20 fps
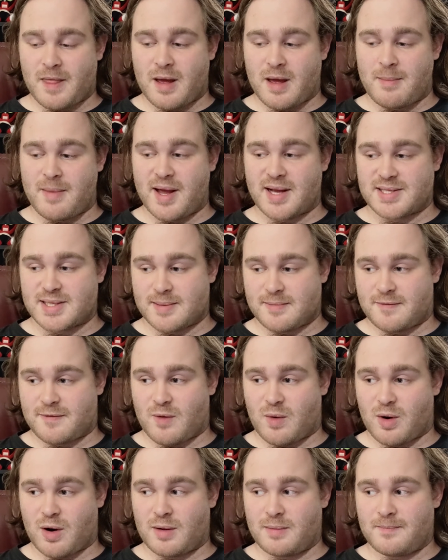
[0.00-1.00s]
it makes up
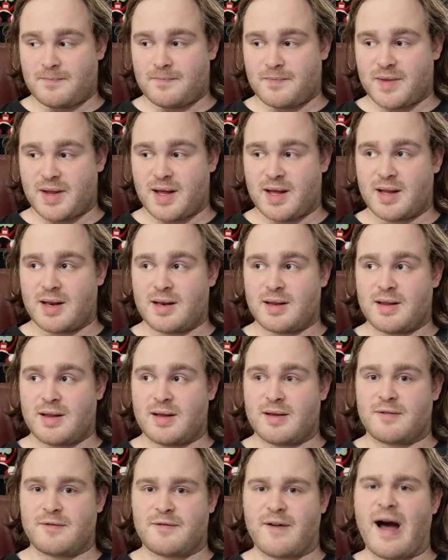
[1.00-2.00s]
for in
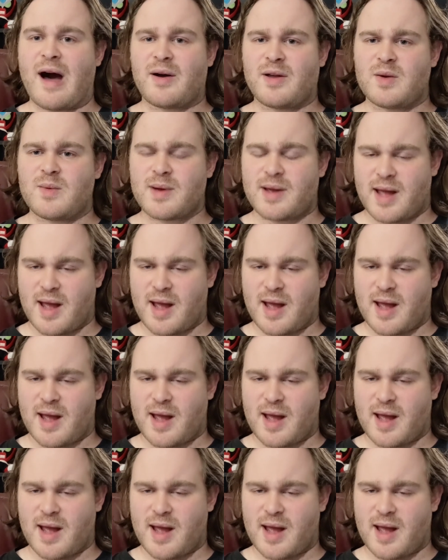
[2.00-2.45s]
the value it